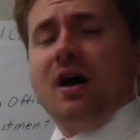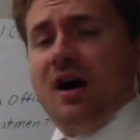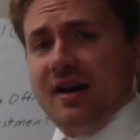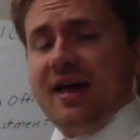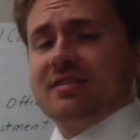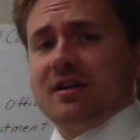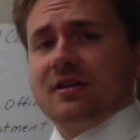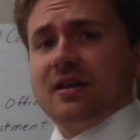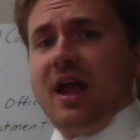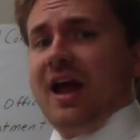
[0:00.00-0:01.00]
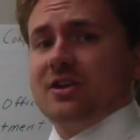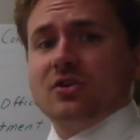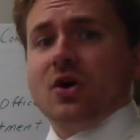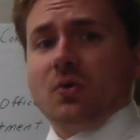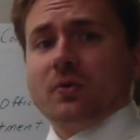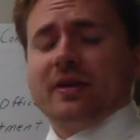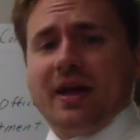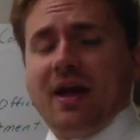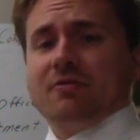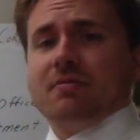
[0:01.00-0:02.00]
unethically, and you don't
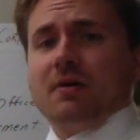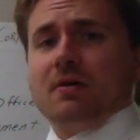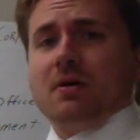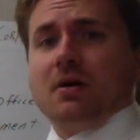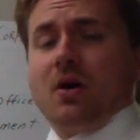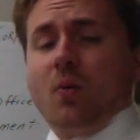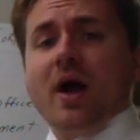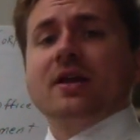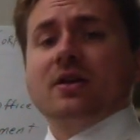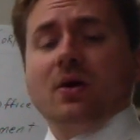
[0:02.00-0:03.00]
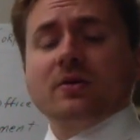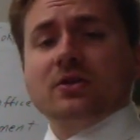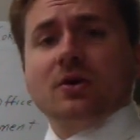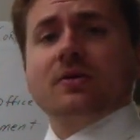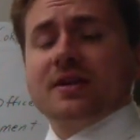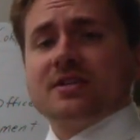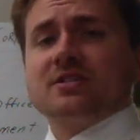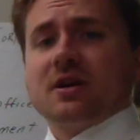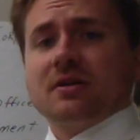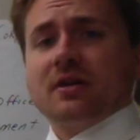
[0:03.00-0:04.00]
really have a way to know, and you don't
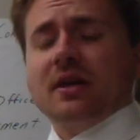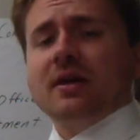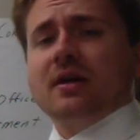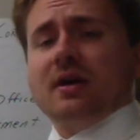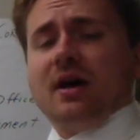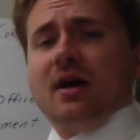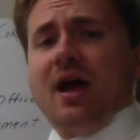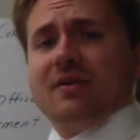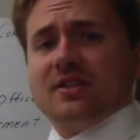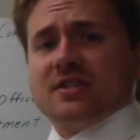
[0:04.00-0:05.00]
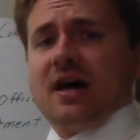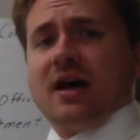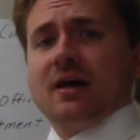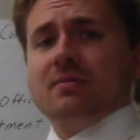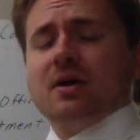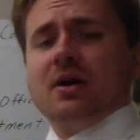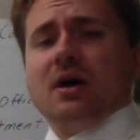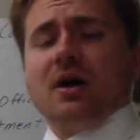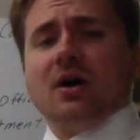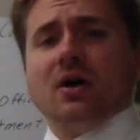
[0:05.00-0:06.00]
necessarily have the time
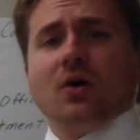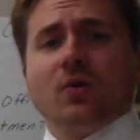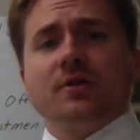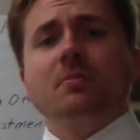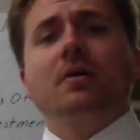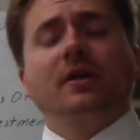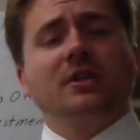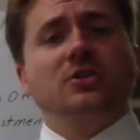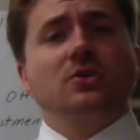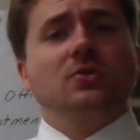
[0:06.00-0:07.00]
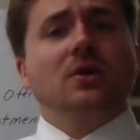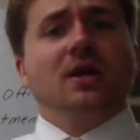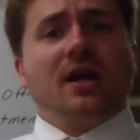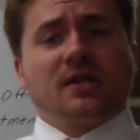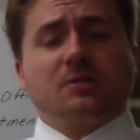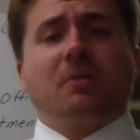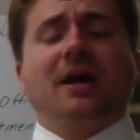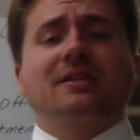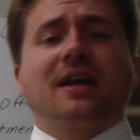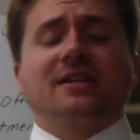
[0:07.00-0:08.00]
or the ability to
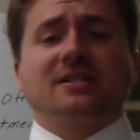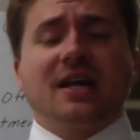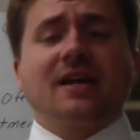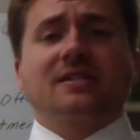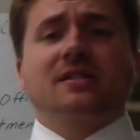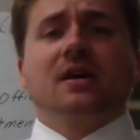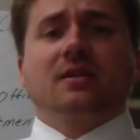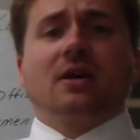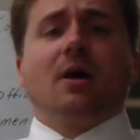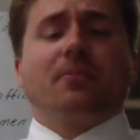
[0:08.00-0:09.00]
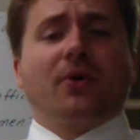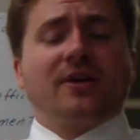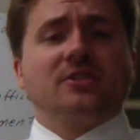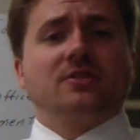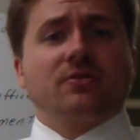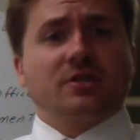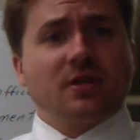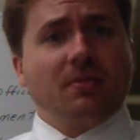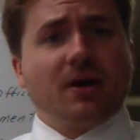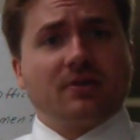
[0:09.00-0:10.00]
inspect and assess the operations of your
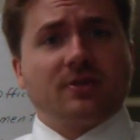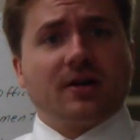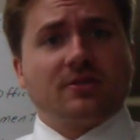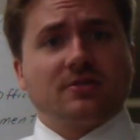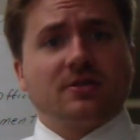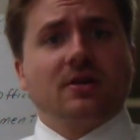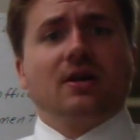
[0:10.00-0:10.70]
subcontractors.